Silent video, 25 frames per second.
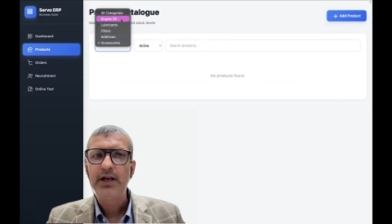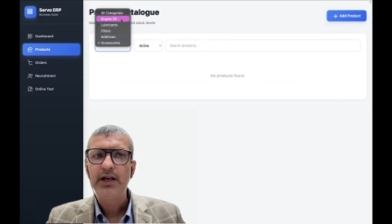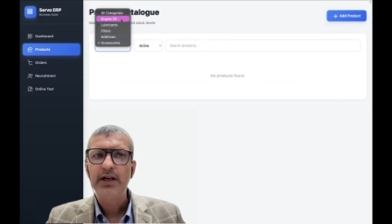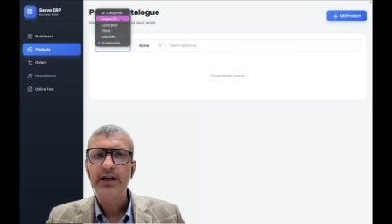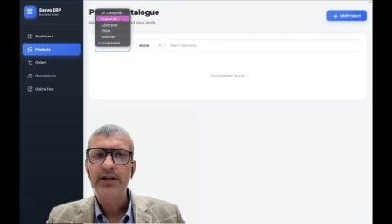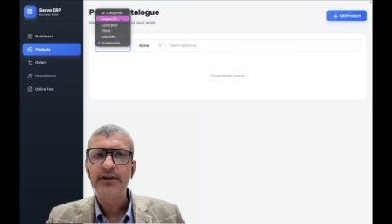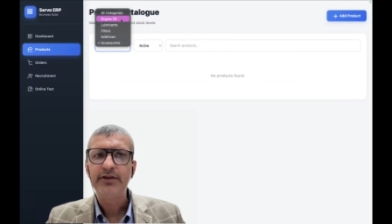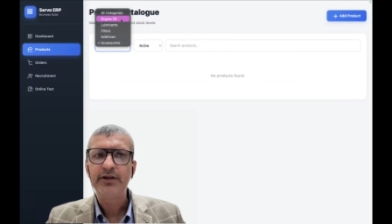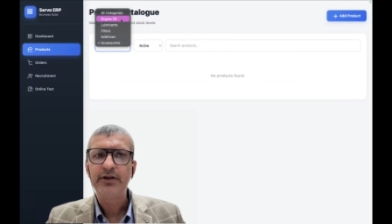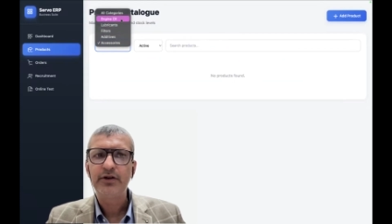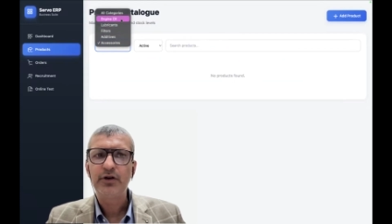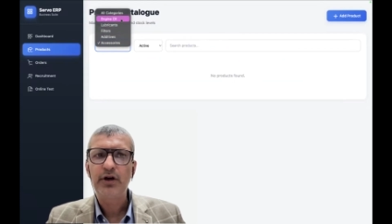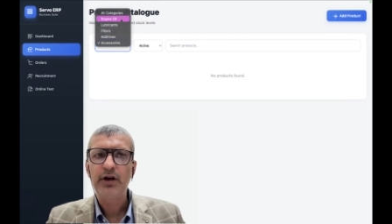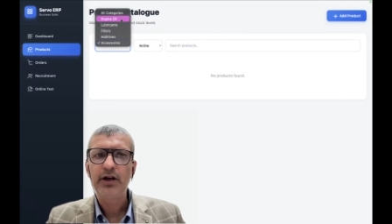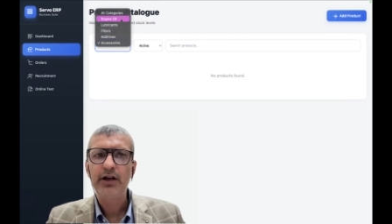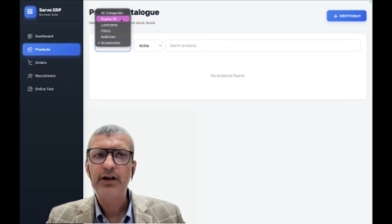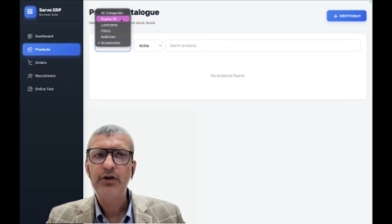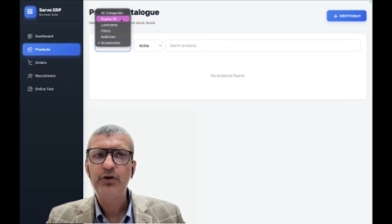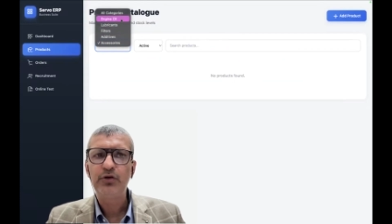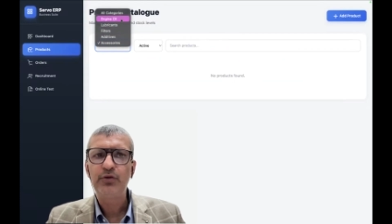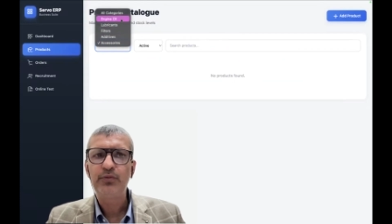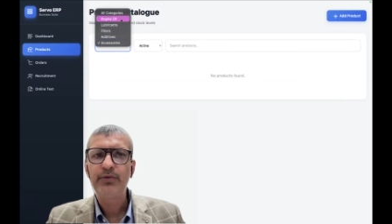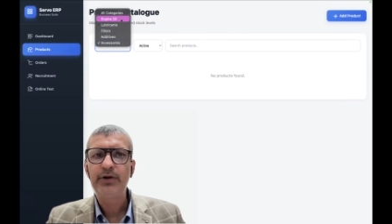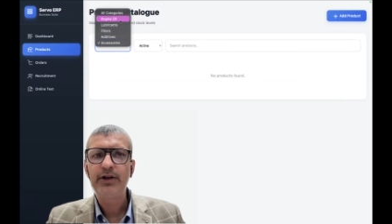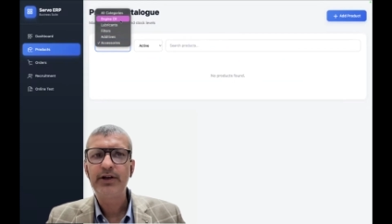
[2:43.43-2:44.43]
Engine oil,
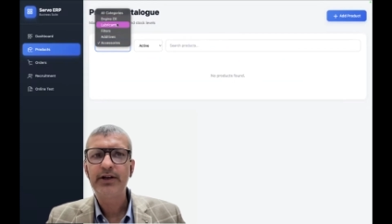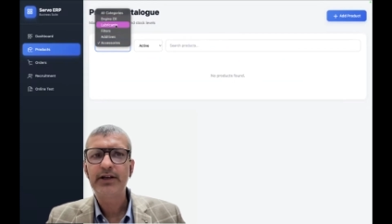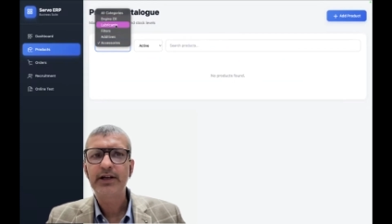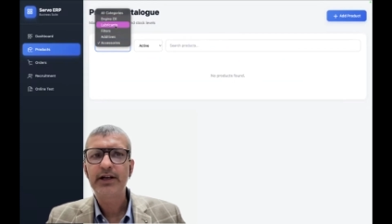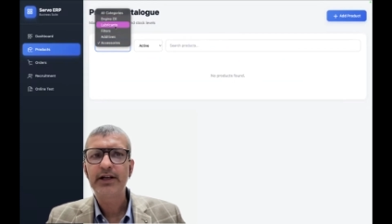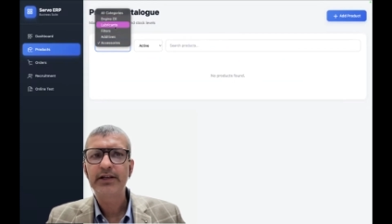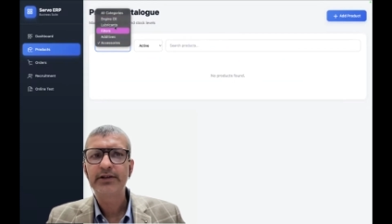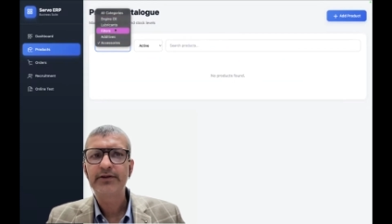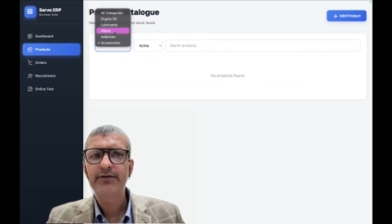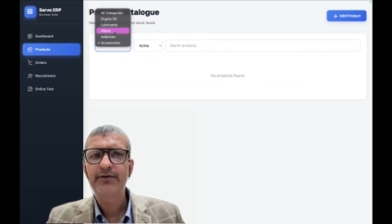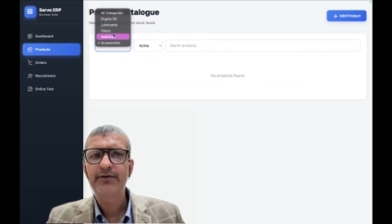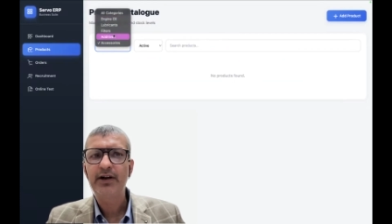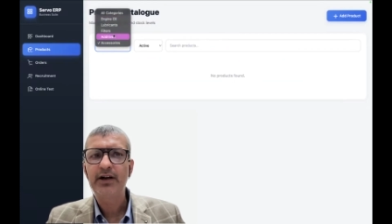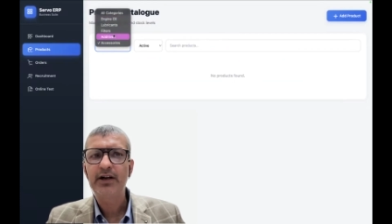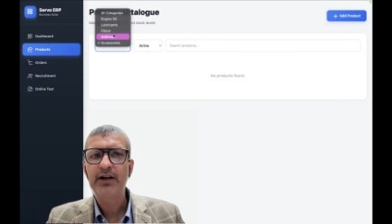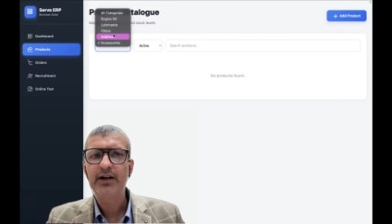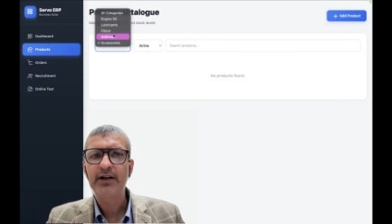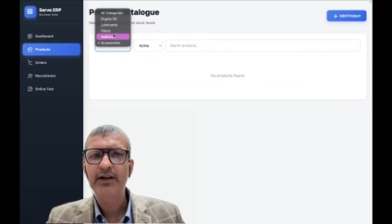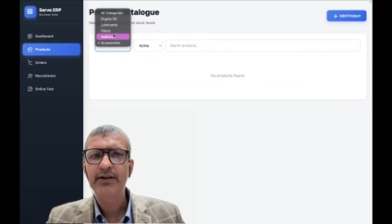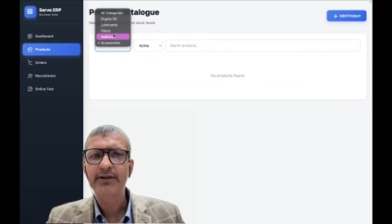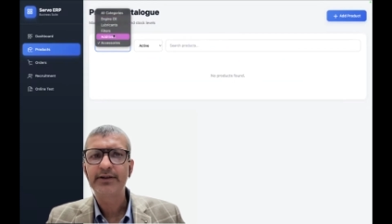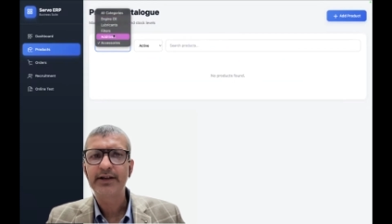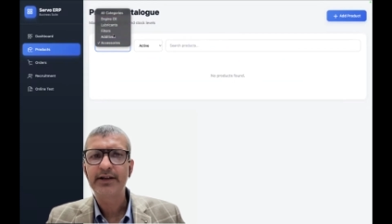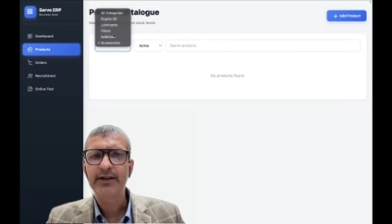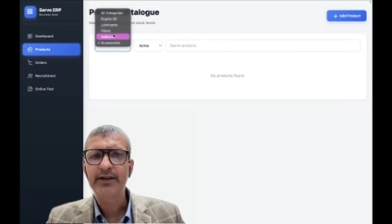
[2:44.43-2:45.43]
lubricants,
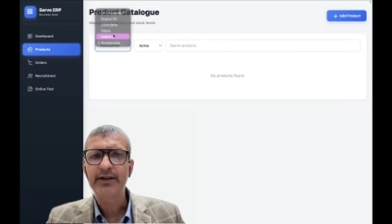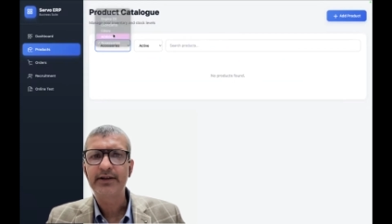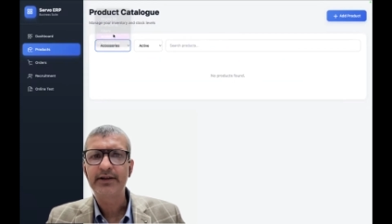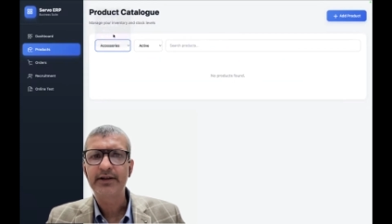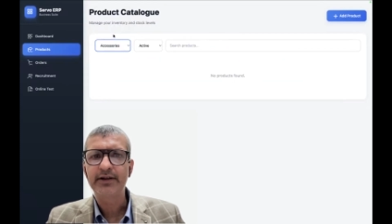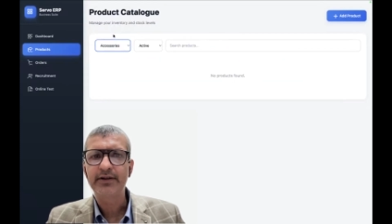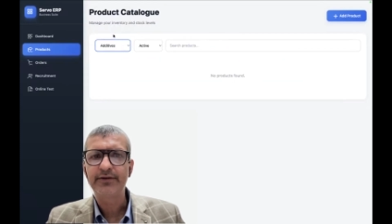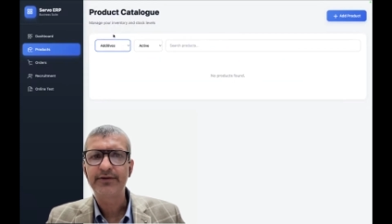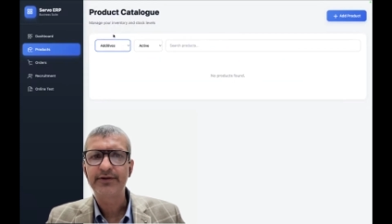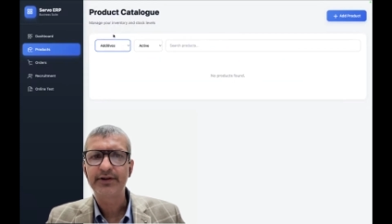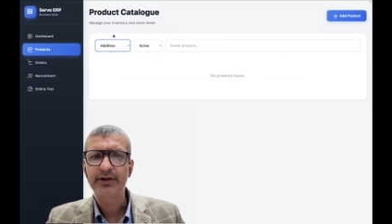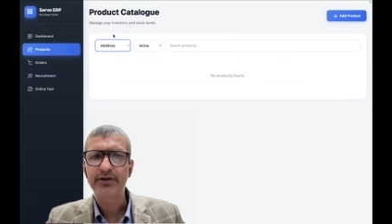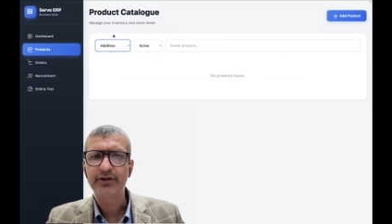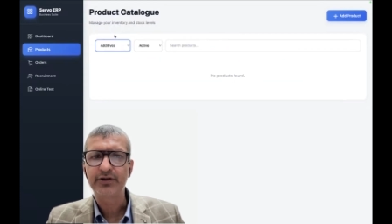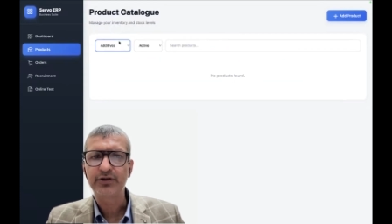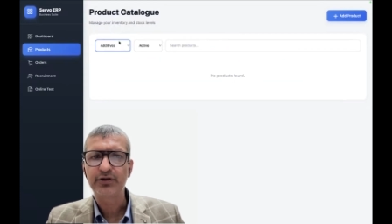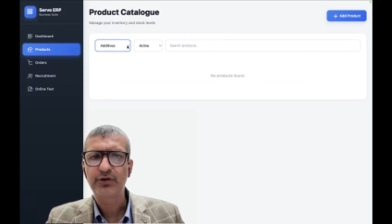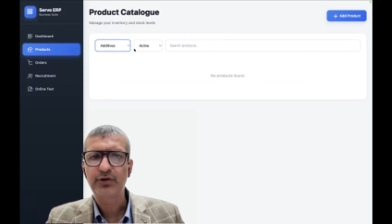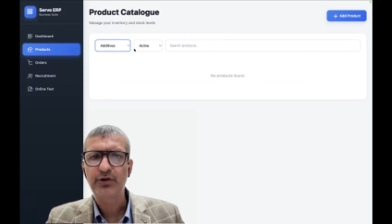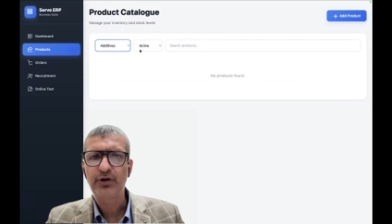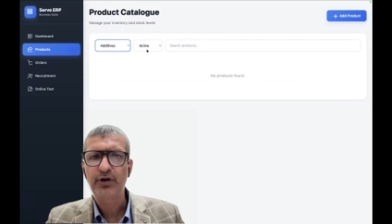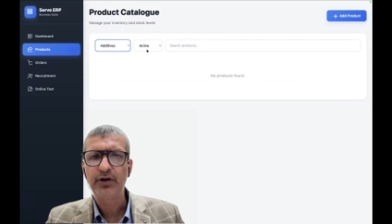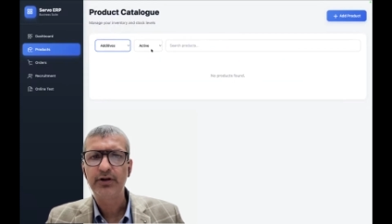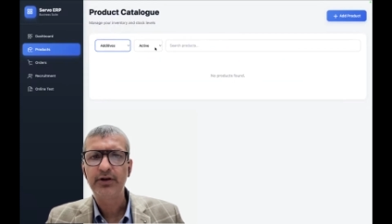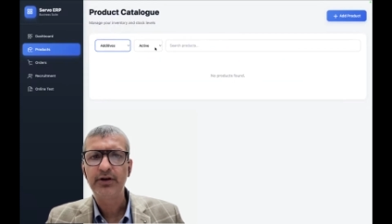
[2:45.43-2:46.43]
filters, additives, and so
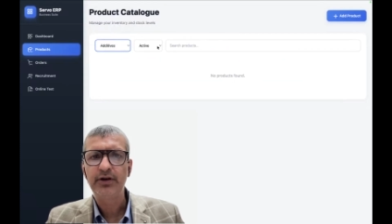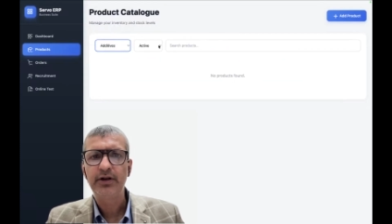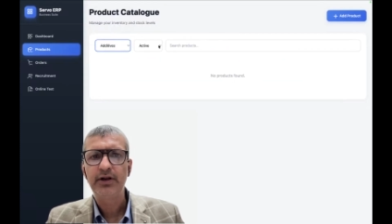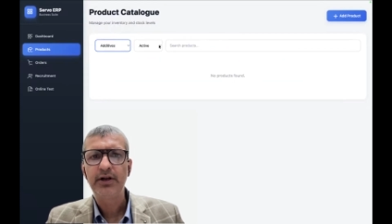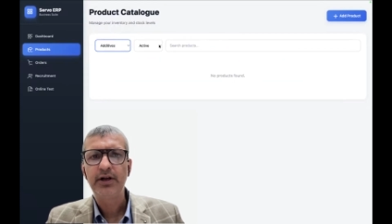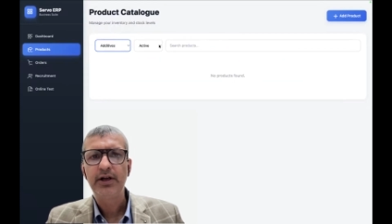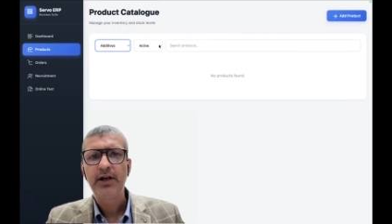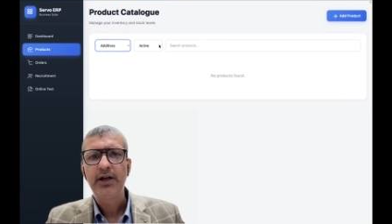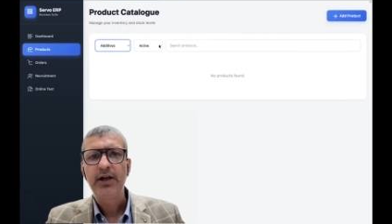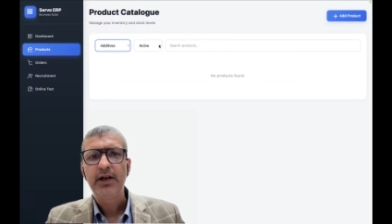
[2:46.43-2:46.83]
on.